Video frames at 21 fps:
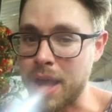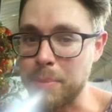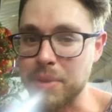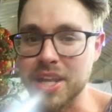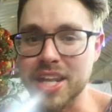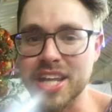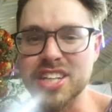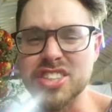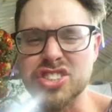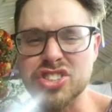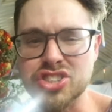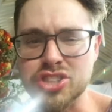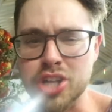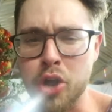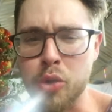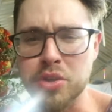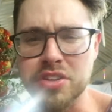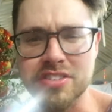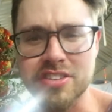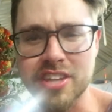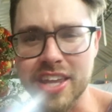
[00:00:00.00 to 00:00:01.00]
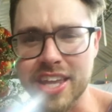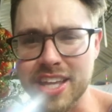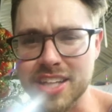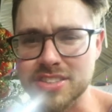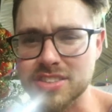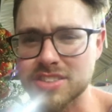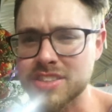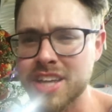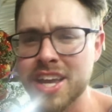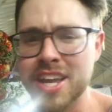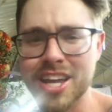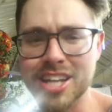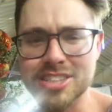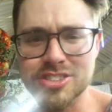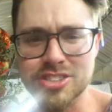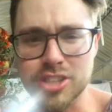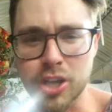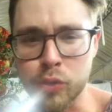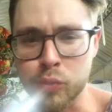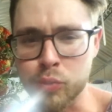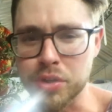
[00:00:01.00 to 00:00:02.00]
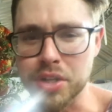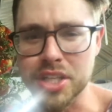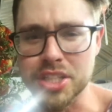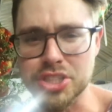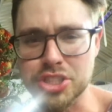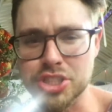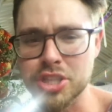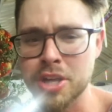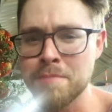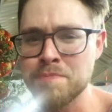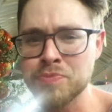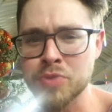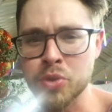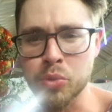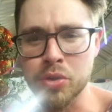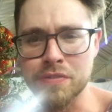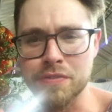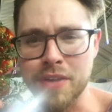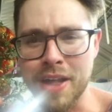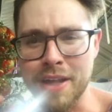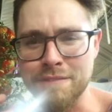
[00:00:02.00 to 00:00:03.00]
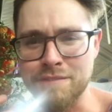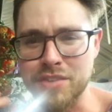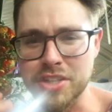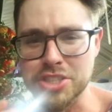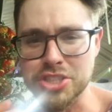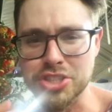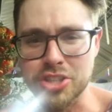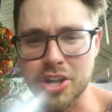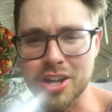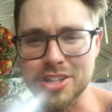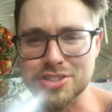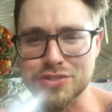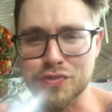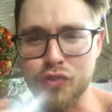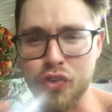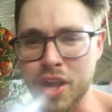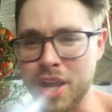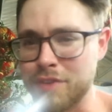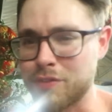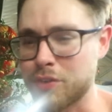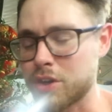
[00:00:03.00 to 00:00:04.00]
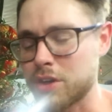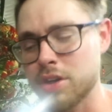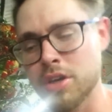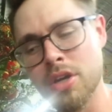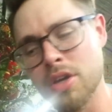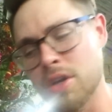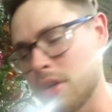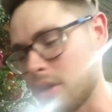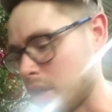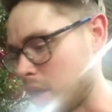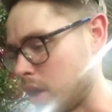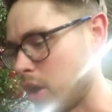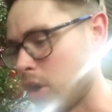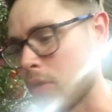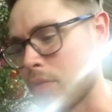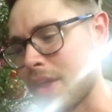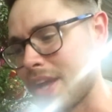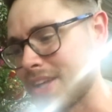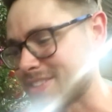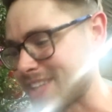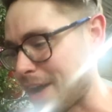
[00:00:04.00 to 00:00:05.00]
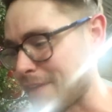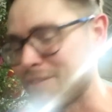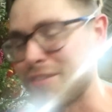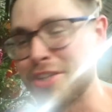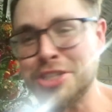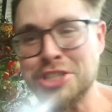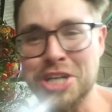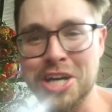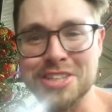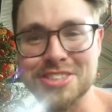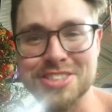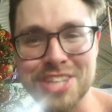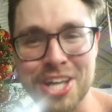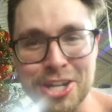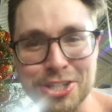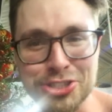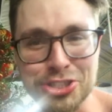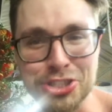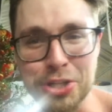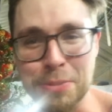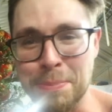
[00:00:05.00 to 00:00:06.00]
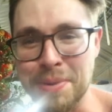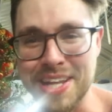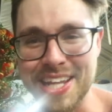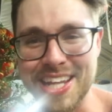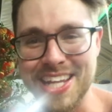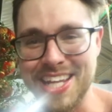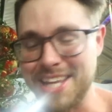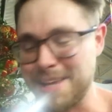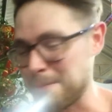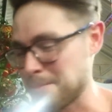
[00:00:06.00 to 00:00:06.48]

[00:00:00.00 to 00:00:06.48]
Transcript: I mean, it's so intense and so rich with that fish sauce flavor. Oh, that's how fish sauce should be.